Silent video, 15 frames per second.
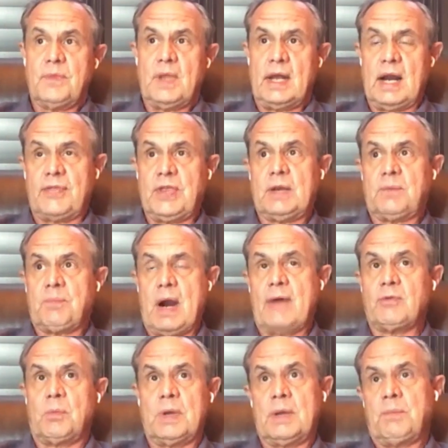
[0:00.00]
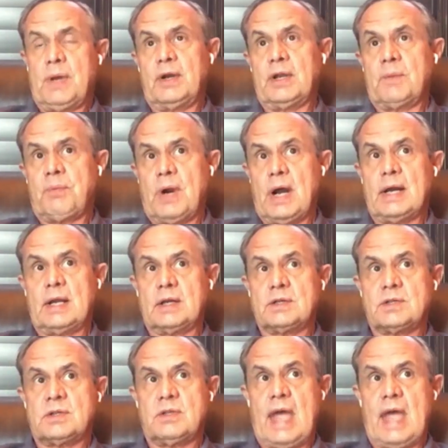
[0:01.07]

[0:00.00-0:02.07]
And I think probably in building products